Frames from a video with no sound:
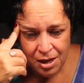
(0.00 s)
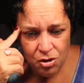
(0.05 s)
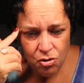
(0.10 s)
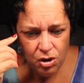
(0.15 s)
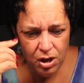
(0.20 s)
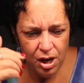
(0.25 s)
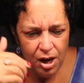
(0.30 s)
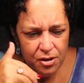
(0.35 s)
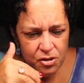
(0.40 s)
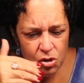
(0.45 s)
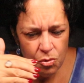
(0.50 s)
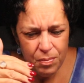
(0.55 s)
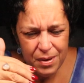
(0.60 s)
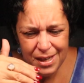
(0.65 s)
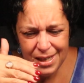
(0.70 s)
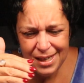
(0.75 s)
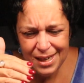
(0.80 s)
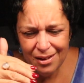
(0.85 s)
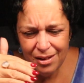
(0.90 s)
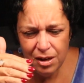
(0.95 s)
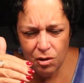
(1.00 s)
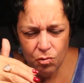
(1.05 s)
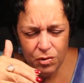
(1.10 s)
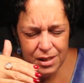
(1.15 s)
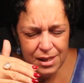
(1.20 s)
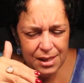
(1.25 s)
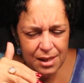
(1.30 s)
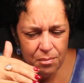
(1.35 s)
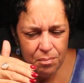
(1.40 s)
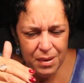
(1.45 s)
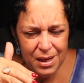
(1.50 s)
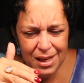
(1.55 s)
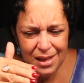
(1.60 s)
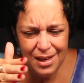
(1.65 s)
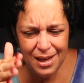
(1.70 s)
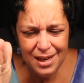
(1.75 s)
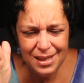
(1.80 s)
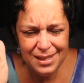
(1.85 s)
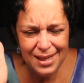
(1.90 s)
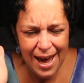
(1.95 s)
You could also be dealing with somebody
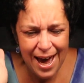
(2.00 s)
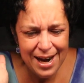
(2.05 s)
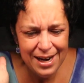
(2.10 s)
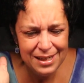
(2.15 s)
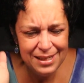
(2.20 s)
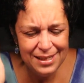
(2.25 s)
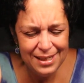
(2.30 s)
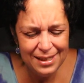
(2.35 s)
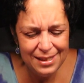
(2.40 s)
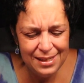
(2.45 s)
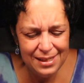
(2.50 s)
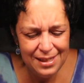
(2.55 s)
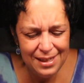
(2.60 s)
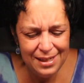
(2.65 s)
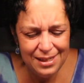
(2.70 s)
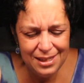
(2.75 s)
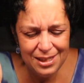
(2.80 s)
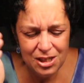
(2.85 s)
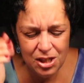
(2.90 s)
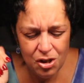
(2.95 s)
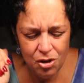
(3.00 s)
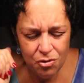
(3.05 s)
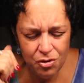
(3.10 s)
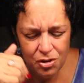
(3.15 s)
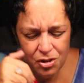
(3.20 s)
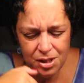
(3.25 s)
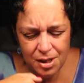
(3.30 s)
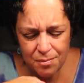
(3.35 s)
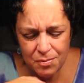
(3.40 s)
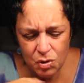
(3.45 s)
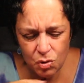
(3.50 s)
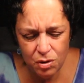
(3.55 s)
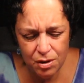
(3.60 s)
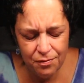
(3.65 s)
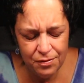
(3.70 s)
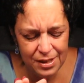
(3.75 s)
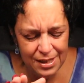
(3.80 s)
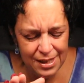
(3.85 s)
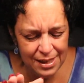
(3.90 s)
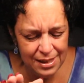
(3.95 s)
that is at a distance. You know, there's some sort
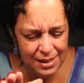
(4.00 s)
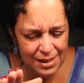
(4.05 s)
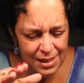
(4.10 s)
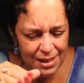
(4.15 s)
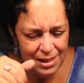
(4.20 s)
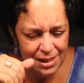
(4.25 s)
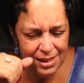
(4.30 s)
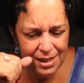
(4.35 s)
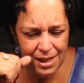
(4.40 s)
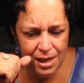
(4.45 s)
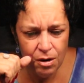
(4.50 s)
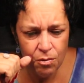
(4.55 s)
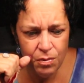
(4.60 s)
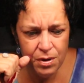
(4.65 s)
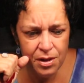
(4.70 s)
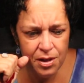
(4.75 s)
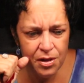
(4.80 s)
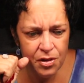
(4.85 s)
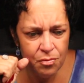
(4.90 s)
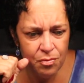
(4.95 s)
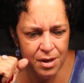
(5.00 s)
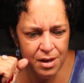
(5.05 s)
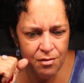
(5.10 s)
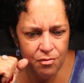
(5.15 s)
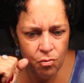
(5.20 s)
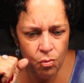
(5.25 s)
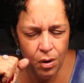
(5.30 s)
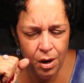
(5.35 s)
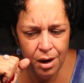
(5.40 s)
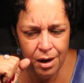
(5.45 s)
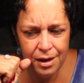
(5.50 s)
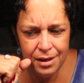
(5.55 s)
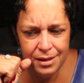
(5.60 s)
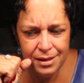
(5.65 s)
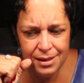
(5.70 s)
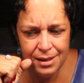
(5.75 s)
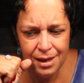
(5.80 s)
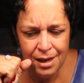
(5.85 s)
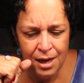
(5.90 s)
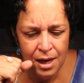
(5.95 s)
of distance here with the Three of
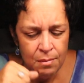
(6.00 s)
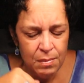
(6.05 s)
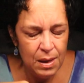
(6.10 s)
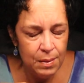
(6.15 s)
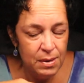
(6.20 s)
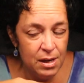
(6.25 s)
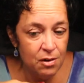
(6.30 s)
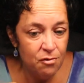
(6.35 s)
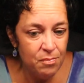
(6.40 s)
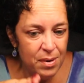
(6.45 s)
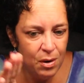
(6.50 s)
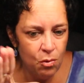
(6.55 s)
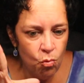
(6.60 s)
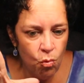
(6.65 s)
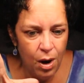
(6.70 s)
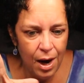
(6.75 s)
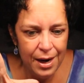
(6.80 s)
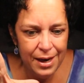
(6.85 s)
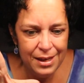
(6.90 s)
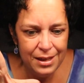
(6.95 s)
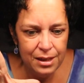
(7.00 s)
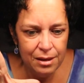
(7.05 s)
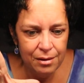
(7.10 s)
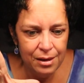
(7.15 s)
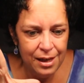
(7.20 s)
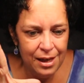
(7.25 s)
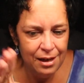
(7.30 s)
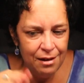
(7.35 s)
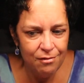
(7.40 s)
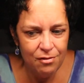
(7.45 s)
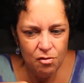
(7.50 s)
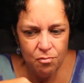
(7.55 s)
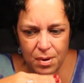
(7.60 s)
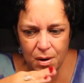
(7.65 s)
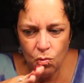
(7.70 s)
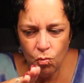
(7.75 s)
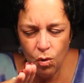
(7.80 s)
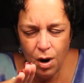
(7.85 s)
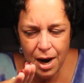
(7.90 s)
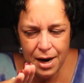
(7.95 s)
Wands. Maybe you've been wanting to leave. You've
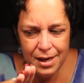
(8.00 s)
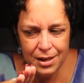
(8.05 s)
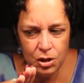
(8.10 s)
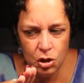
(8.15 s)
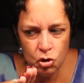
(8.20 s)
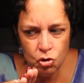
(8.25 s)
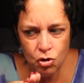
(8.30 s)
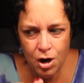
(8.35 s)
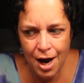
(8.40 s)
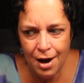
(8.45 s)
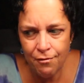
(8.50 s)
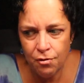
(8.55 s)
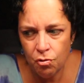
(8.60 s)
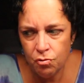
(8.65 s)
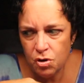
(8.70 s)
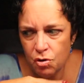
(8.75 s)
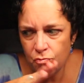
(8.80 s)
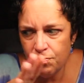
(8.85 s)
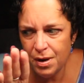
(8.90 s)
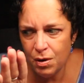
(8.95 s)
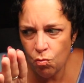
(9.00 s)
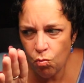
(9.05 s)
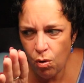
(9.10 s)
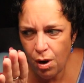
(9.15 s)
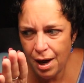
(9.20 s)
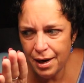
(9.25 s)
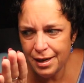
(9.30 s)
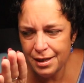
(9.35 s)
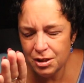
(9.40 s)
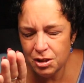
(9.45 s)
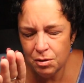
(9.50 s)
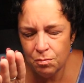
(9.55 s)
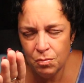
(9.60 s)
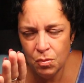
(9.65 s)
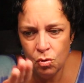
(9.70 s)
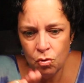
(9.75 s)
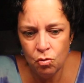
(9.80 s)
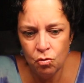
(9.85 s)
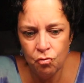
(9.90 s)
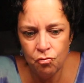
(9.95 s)
been wanting to travel. You've been wanting to
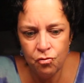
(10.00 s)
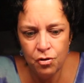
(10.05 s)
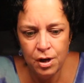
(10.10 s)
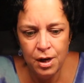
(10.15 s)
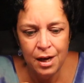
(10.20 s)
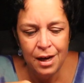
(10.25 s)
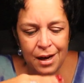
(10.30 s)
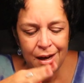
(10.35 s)
move.